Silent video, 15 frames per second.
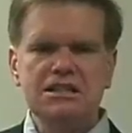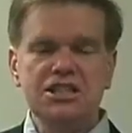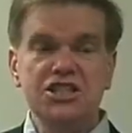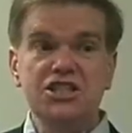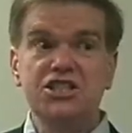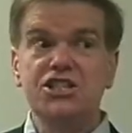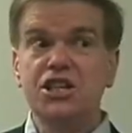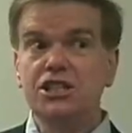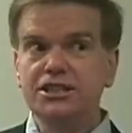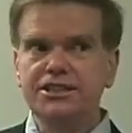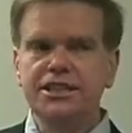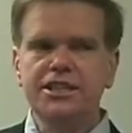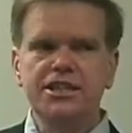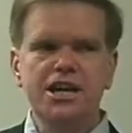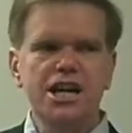
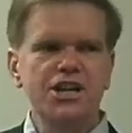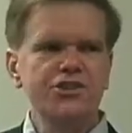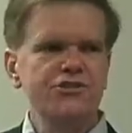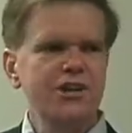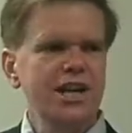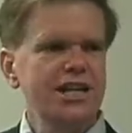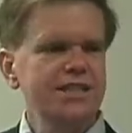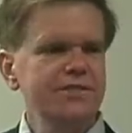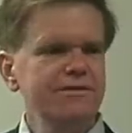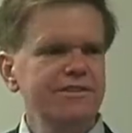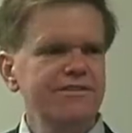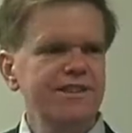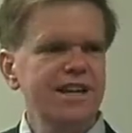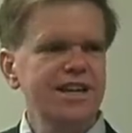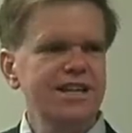consulting contracts
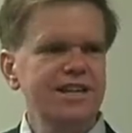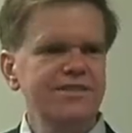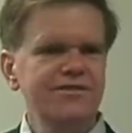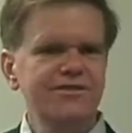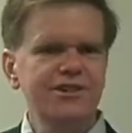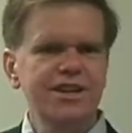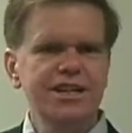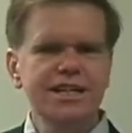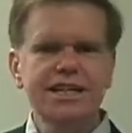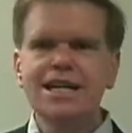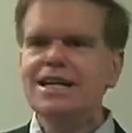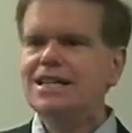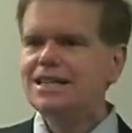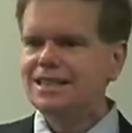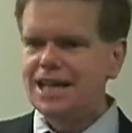with Fannie and Freddie.
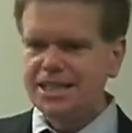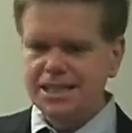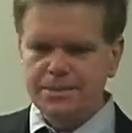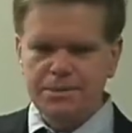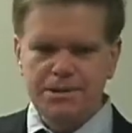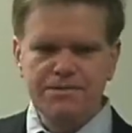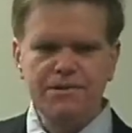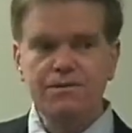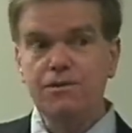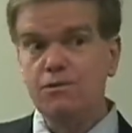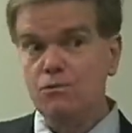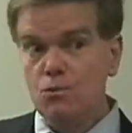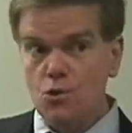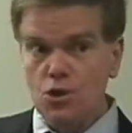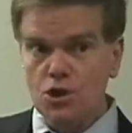Lots of people
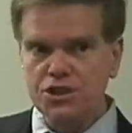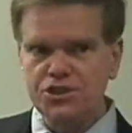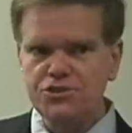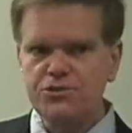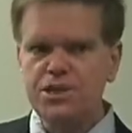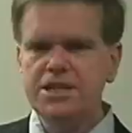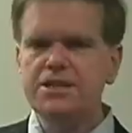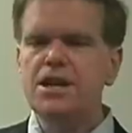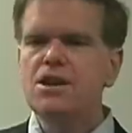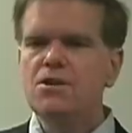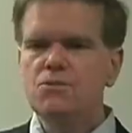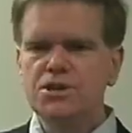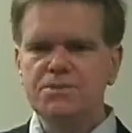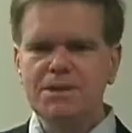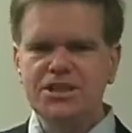from Wall Street,
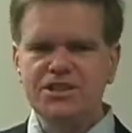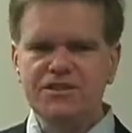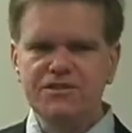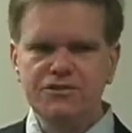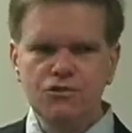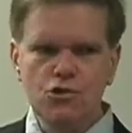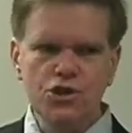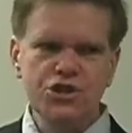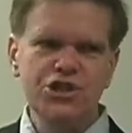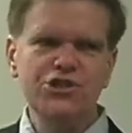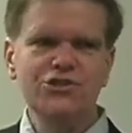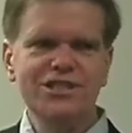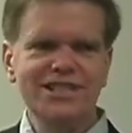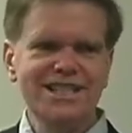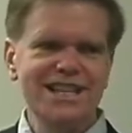which makes a
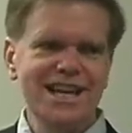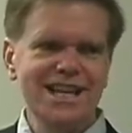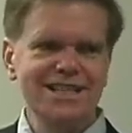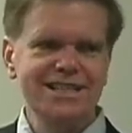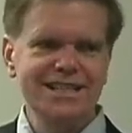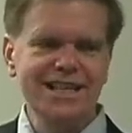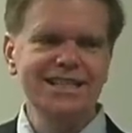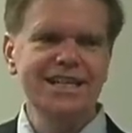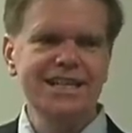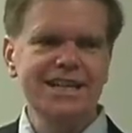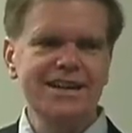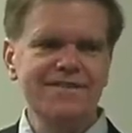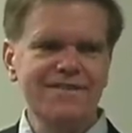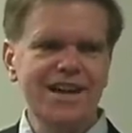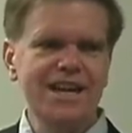fortune on selling
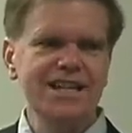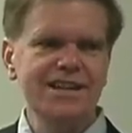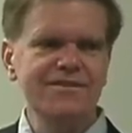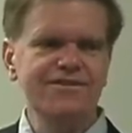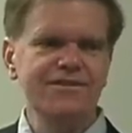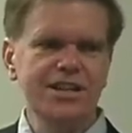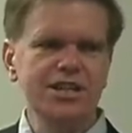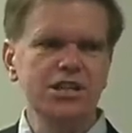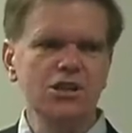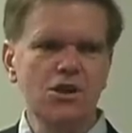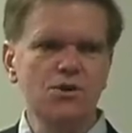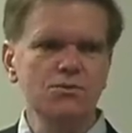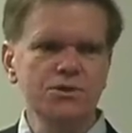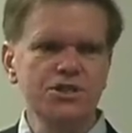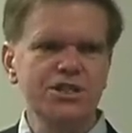Fannie and Freddie
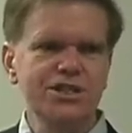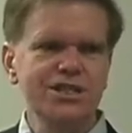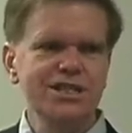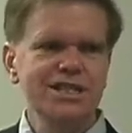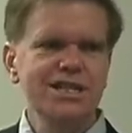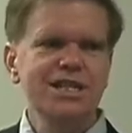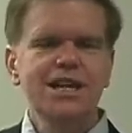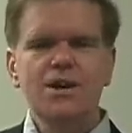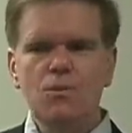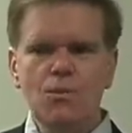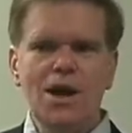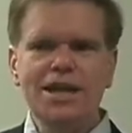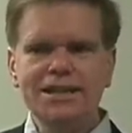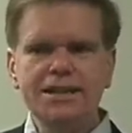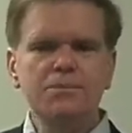loans,
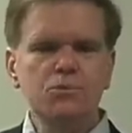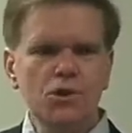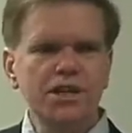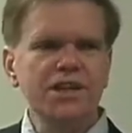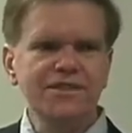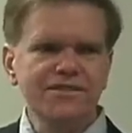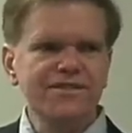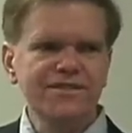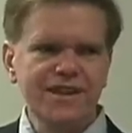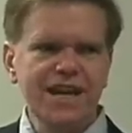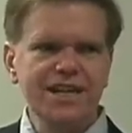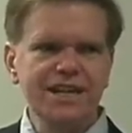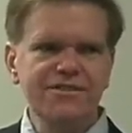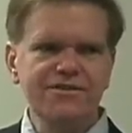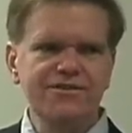wind up working for
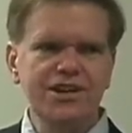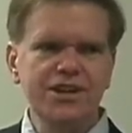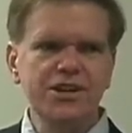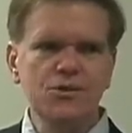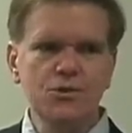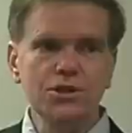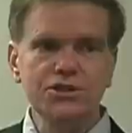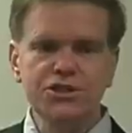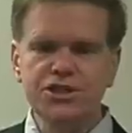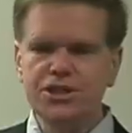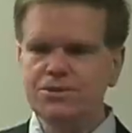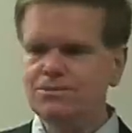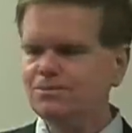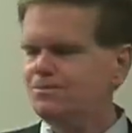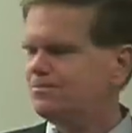Fannie and Freddie
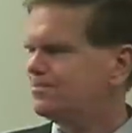also.